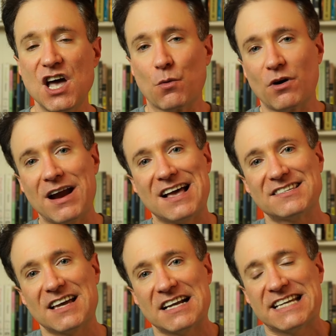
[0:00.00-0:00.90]

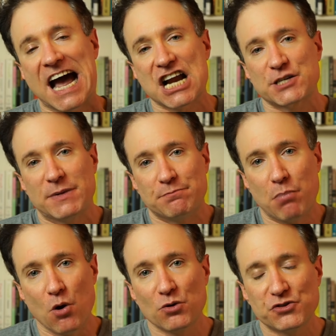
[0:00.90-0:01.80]
Whereas attachment
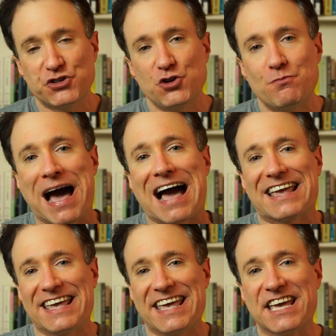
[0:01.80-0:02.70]
pulls you
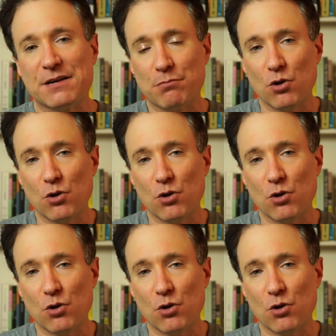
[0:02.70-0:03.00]
back in,